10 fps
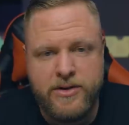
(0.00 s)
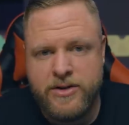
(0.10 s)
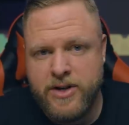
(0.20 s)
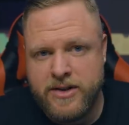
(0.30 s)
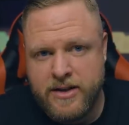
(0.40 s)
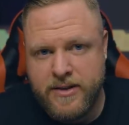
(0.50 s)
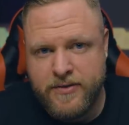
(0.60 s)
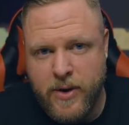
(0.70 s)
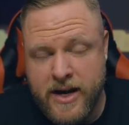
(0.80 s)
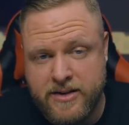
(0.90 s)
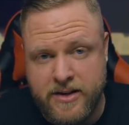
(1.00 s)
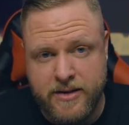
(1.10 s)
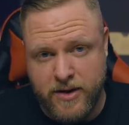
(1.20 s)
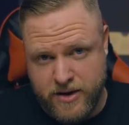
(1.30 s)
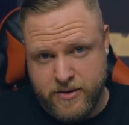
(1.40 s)
are you suggesting if you accidentally
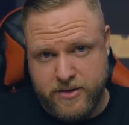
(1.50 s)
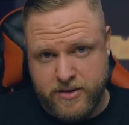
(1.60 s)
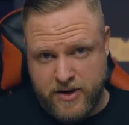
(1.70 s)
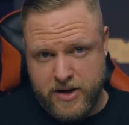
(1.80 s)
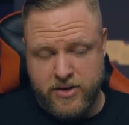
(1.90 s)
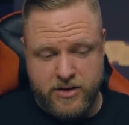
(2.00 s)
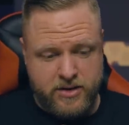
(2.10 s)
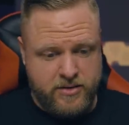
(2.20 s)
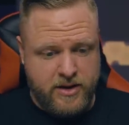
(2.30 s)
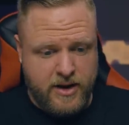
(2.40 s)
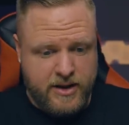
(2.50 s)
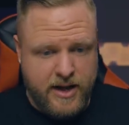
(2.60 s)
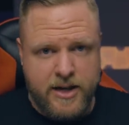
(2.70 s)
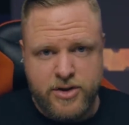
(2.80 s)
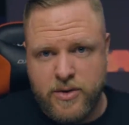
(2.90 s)
run into a stranger on the street like
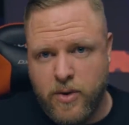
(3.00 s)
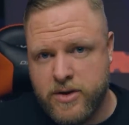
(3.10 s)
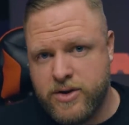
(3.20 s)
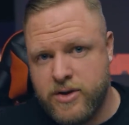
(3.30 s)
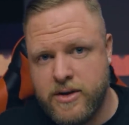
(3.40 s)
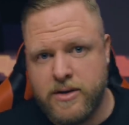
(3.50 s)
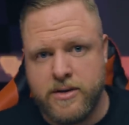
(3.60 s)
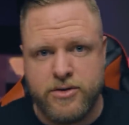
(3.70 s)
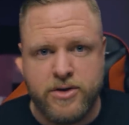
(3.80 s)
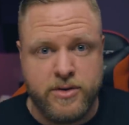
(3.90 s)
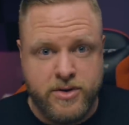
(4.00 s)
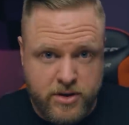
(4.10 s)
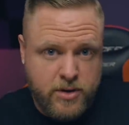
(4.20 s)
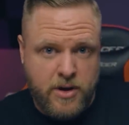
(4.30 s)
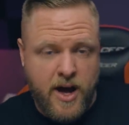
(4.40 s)
that, she wants you to
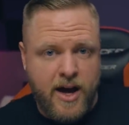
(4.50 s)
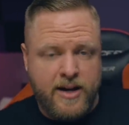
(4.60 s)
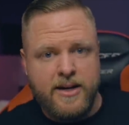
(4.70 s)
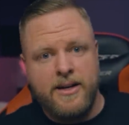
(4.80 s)
do that?